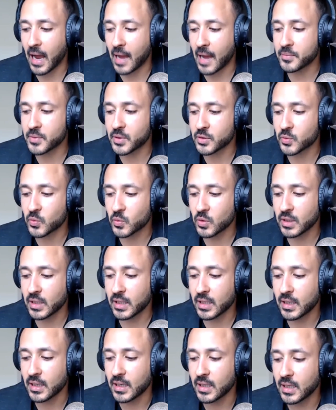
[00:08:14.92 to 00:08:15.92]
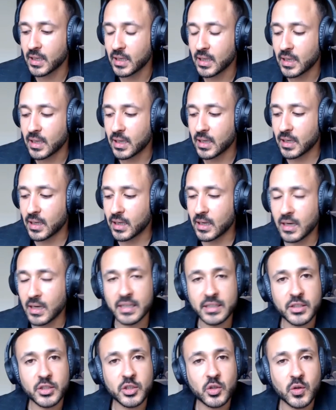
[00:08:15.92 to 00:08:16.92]
just really
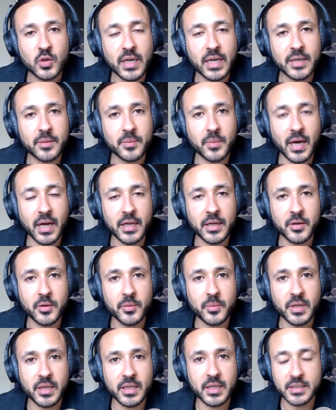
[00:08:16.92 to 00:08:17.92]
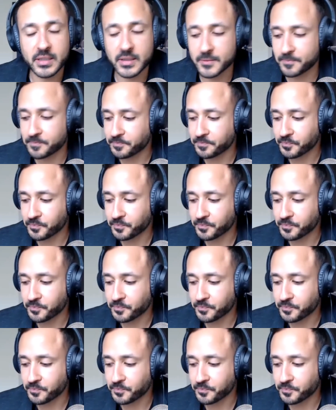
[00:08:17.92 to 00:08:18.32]
intrigued by you, because